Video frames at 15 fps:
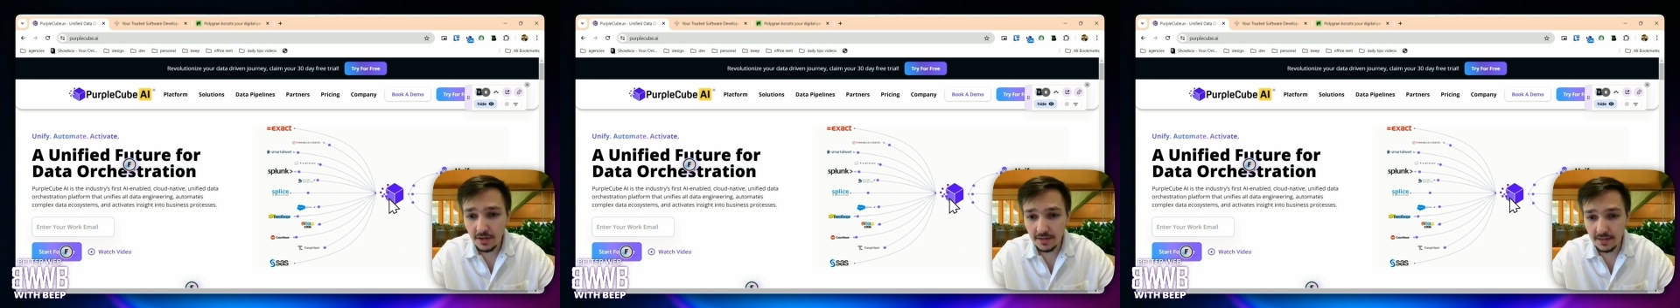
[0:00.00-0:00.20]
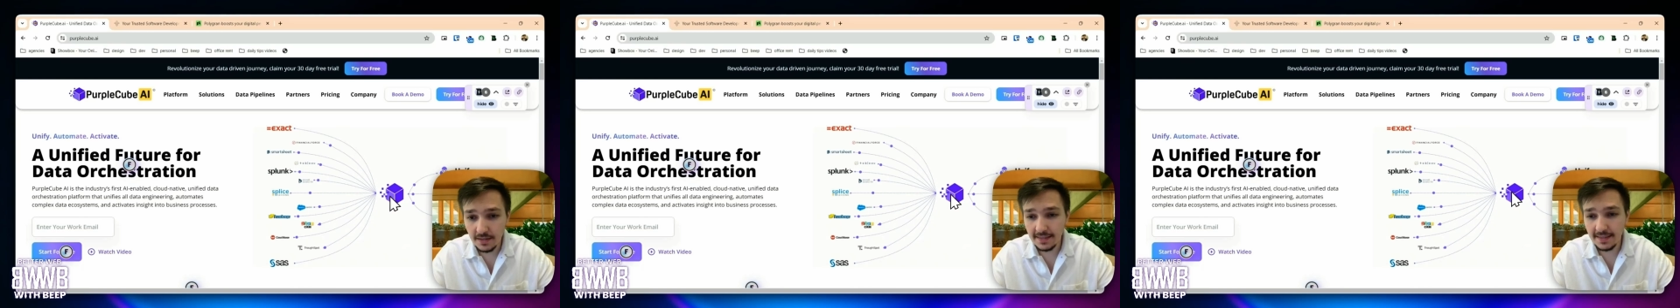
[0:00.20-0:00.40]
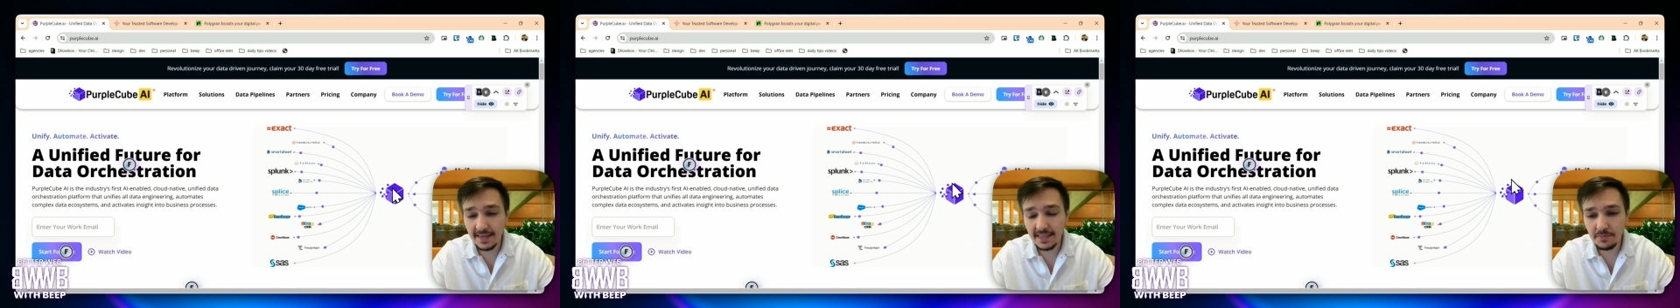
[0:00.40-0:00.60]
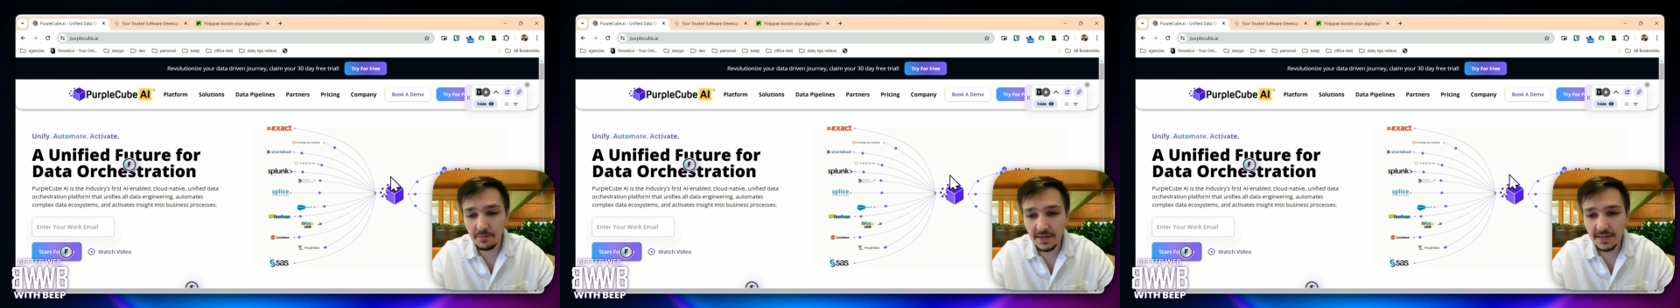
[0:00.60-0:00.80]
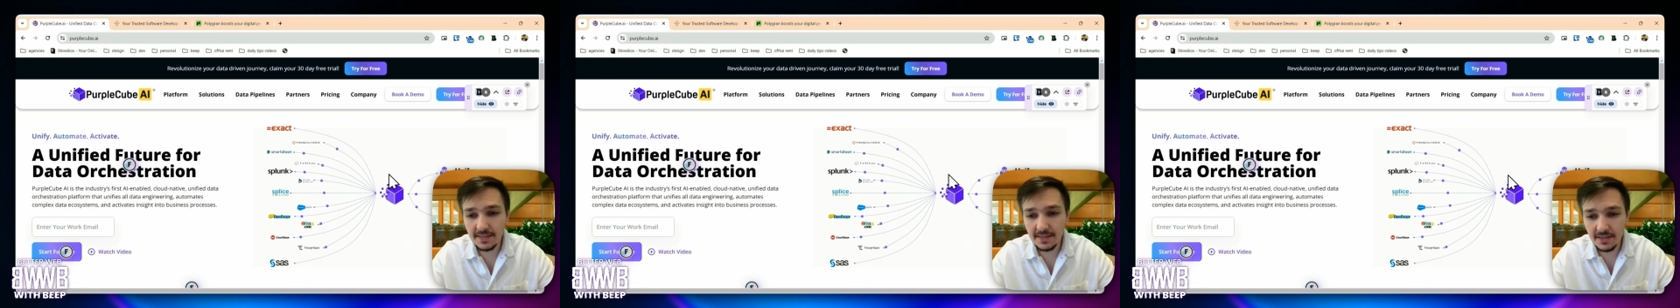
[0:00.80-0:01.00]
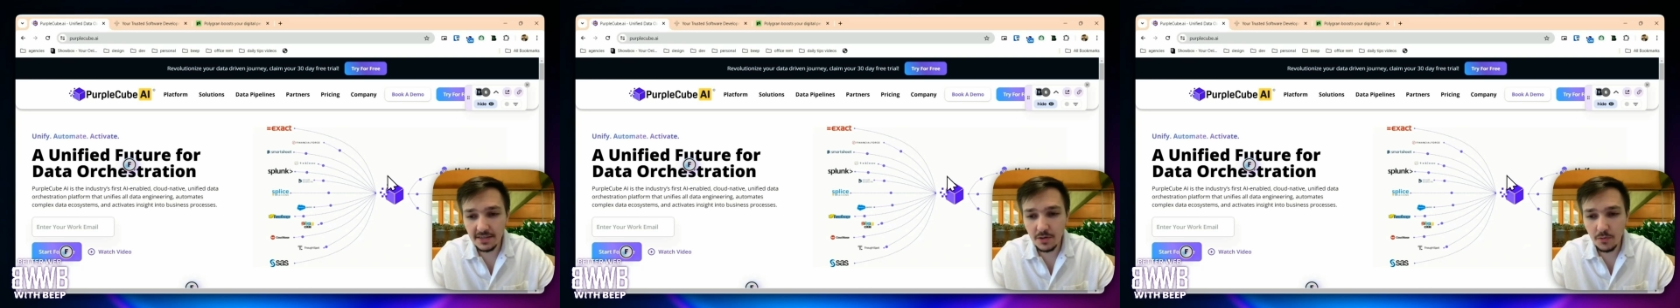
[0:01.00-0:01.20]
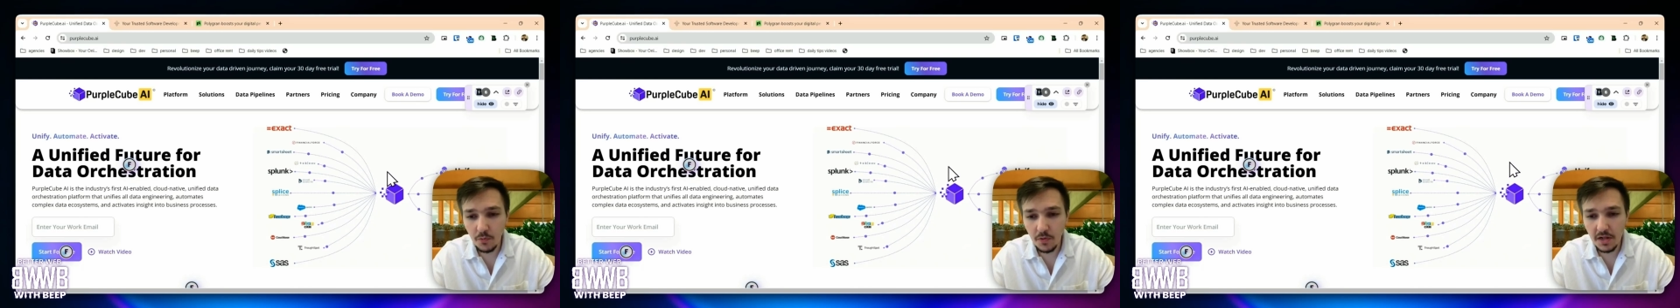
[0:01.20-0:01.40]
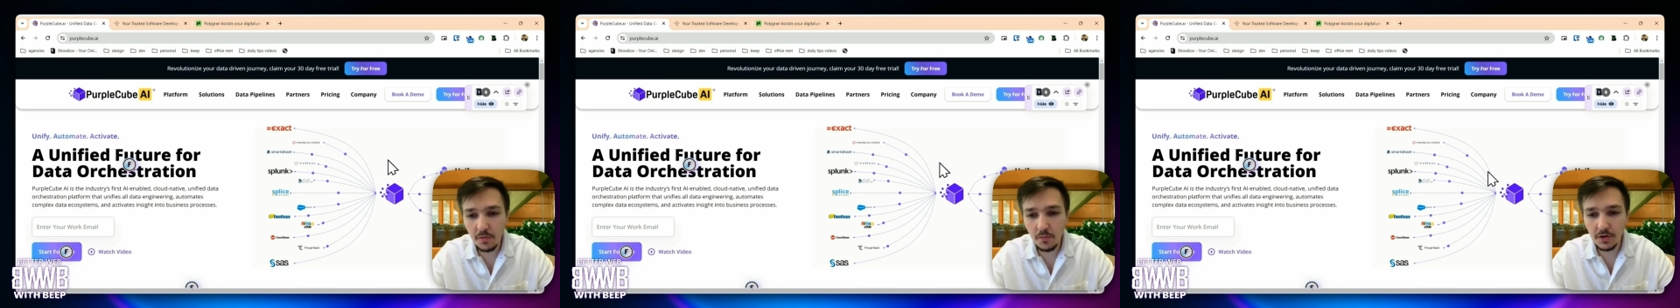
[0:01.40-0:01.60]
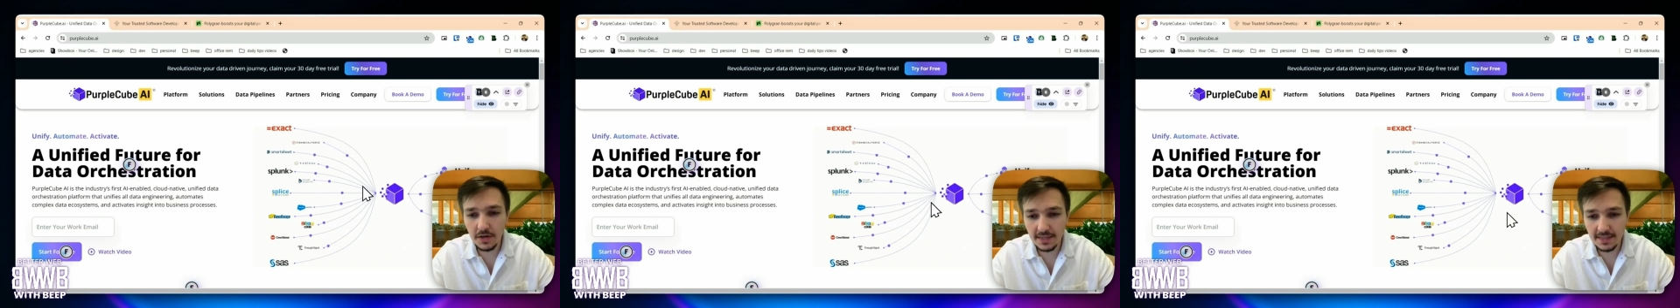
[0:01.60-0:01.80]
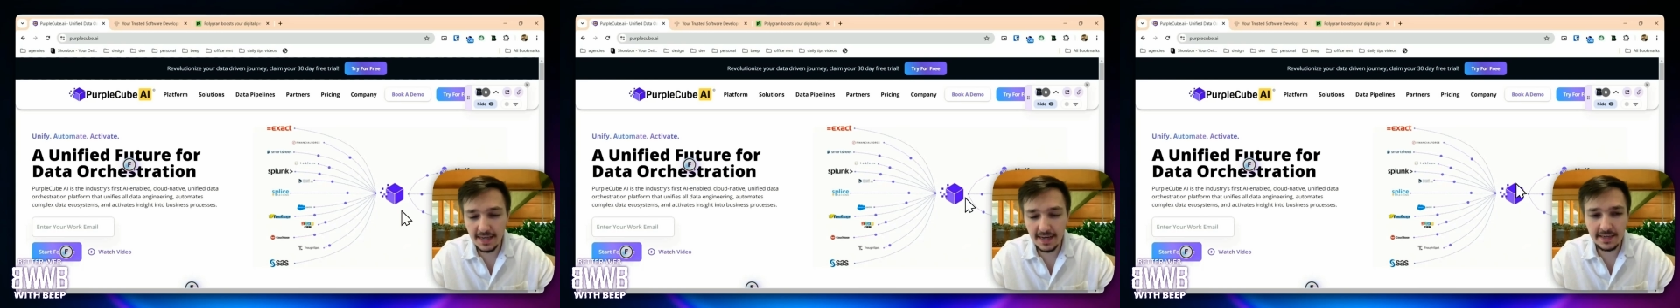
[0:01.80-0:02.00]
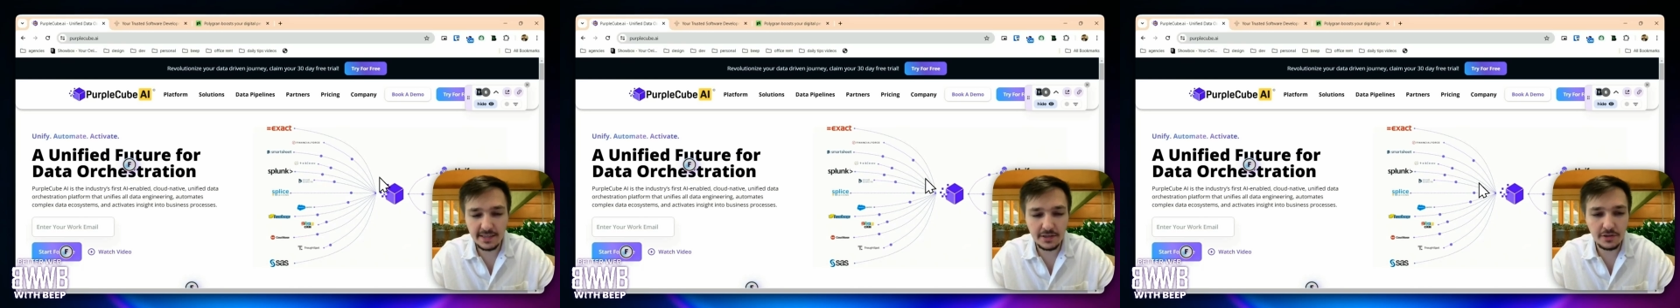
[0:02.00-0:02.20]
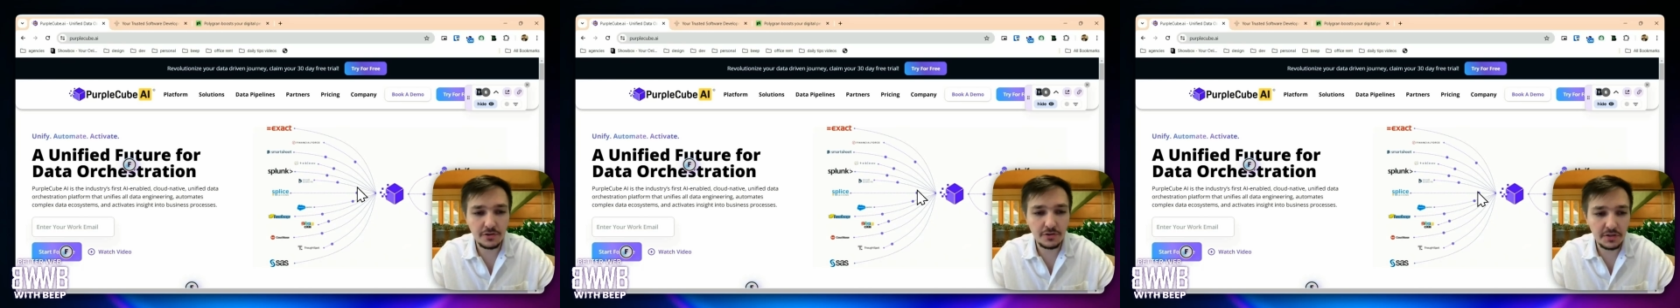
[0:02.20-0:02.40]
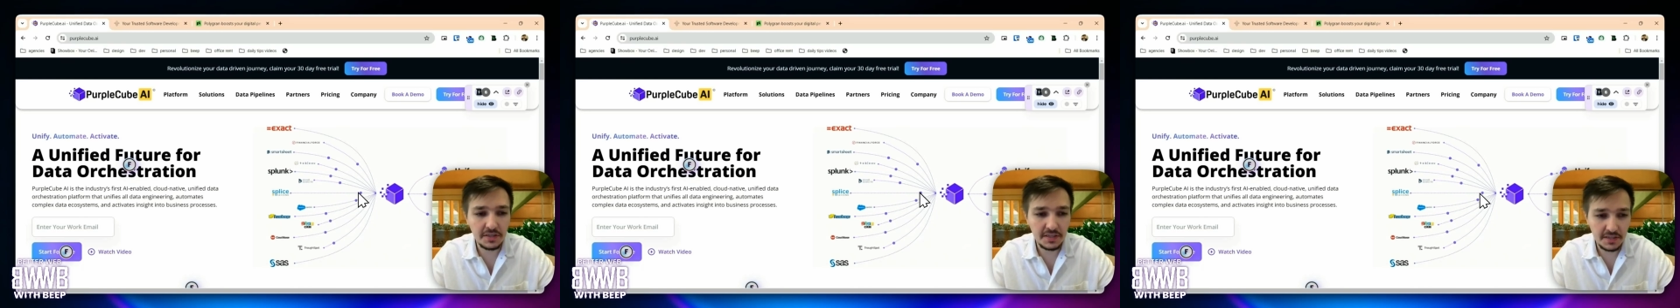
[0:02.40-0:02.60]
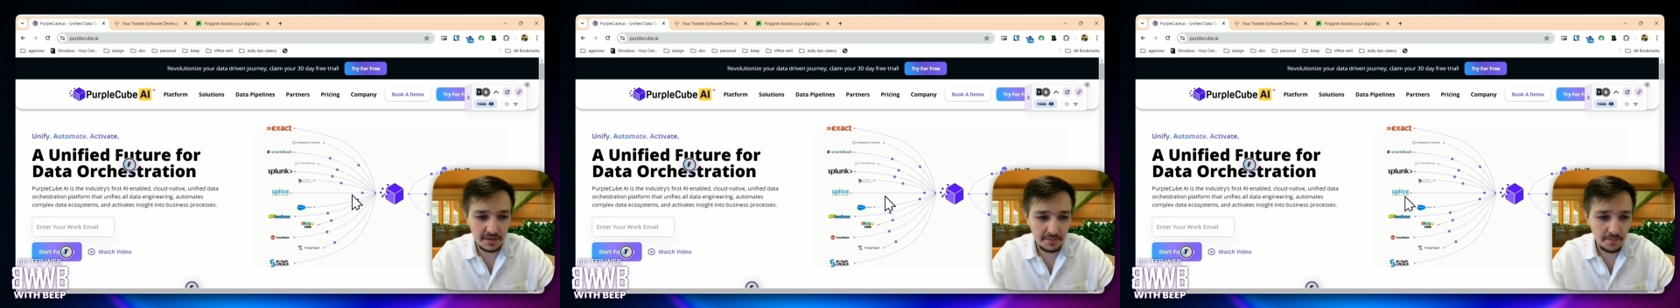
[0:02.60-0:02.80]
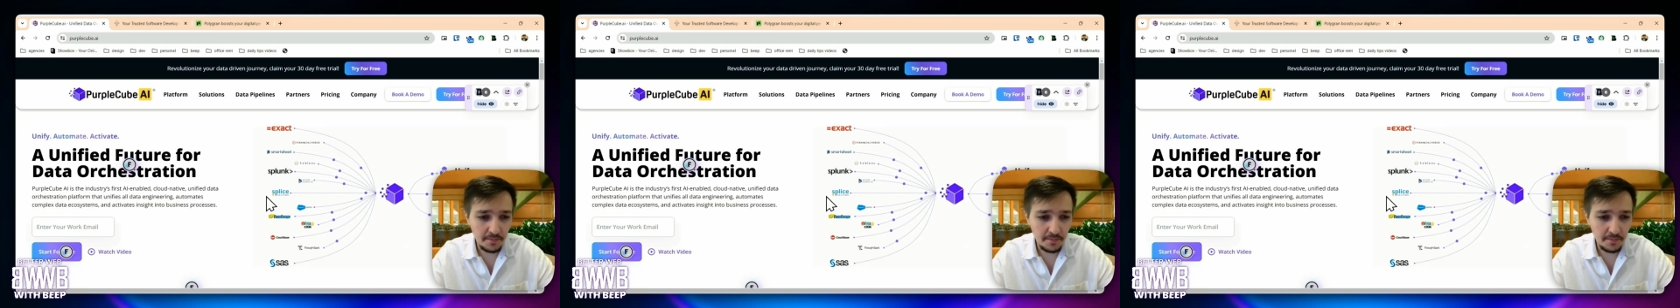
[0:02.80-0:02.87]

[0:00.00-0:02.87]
that explains really well what exactly you're doing here.